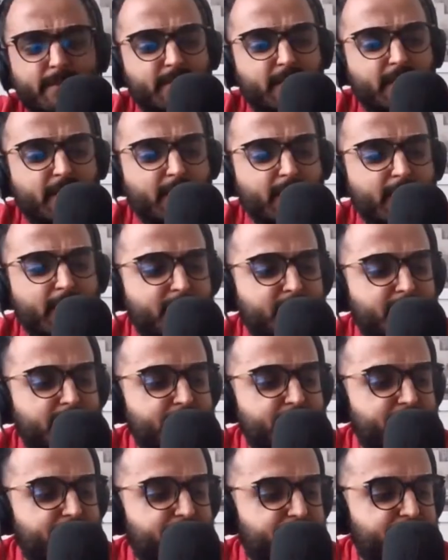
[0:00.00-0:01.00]
um,
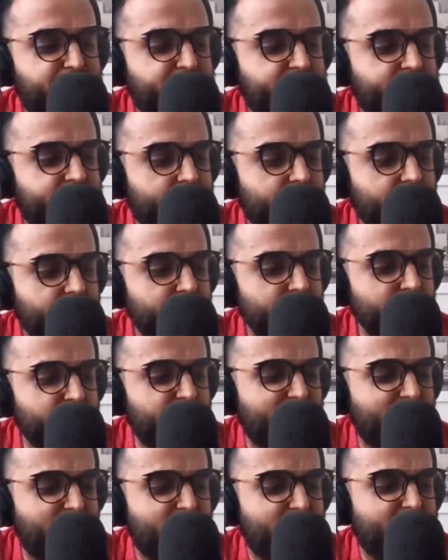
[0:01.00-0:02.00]

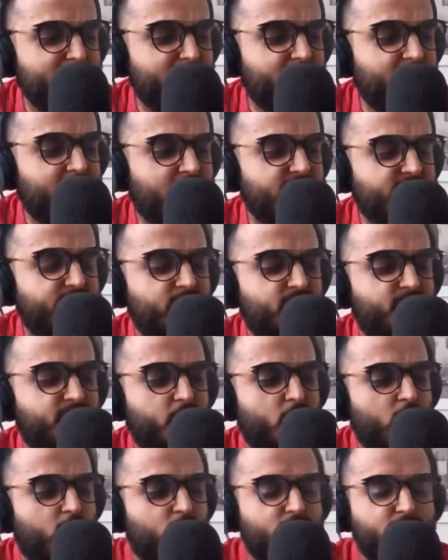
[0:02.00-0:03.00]
yeah, I think the last we
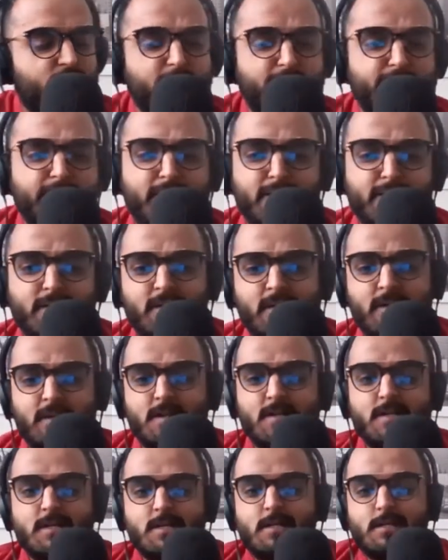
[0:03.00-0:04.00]
spoke was when
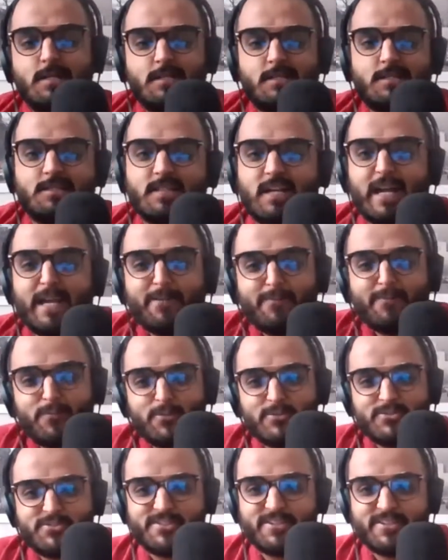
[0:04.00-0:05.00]
Skype
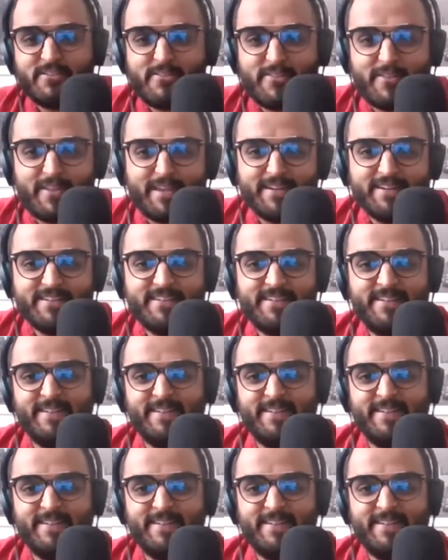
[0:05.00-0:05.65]
was still a thing.